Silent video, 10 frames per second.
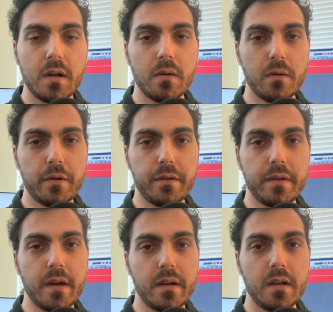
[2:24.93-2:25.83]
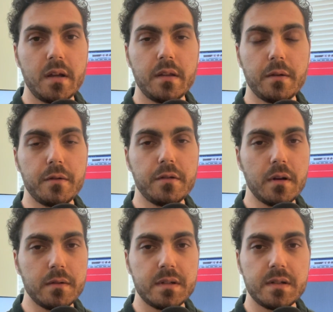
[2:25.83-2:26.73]
or that there are
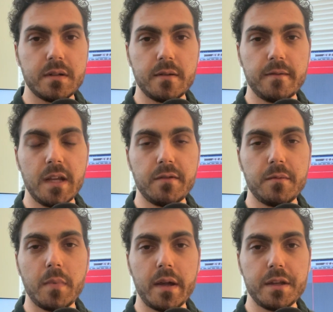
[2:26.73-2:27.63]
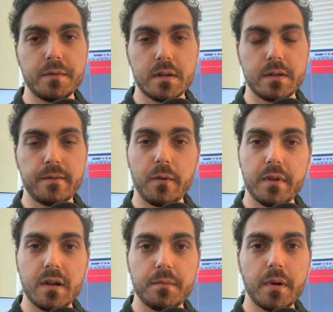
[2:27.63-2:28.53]
notes given by the director for
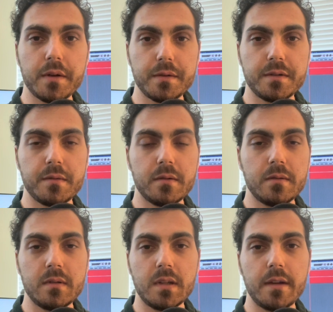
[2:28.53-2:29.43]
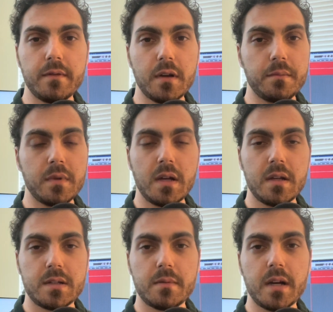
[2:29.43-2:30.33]
the composer to give them
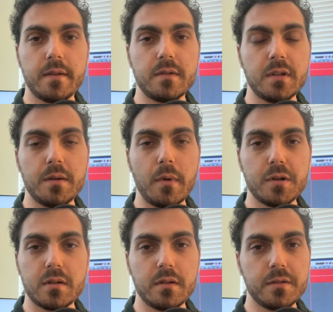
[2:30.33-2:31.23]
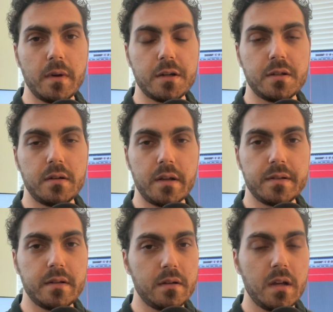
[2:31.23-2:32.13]
some kind of emotional direction, as
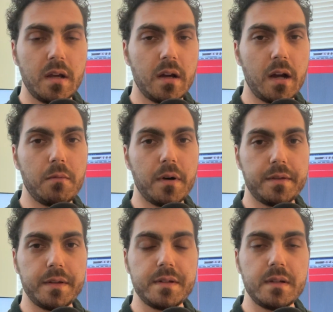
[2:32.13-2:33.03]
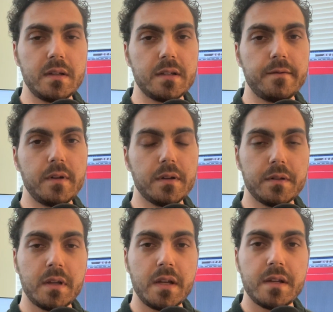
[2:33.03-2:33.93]
in, I want this scene to feel
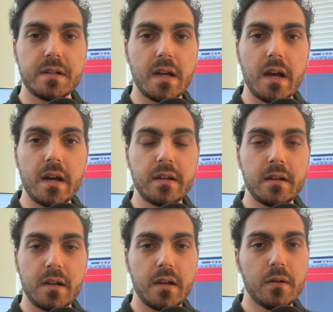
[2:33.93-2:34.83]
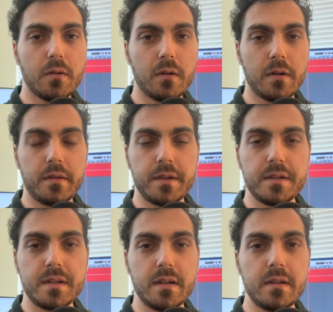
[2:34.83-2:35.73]
sad, or this
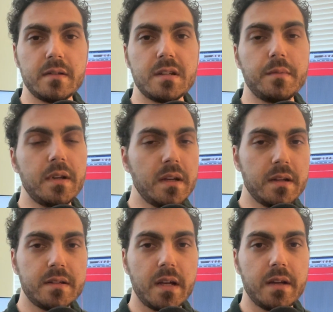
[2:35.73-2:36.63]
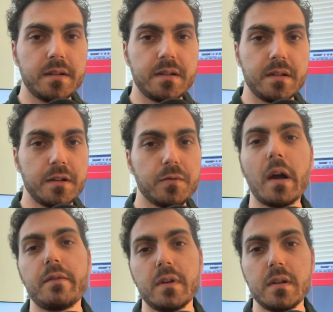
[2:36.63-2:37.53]
scene needs to be intense and
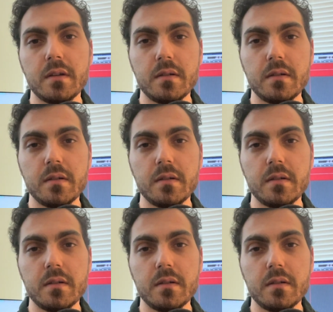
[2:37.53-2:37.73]
driving.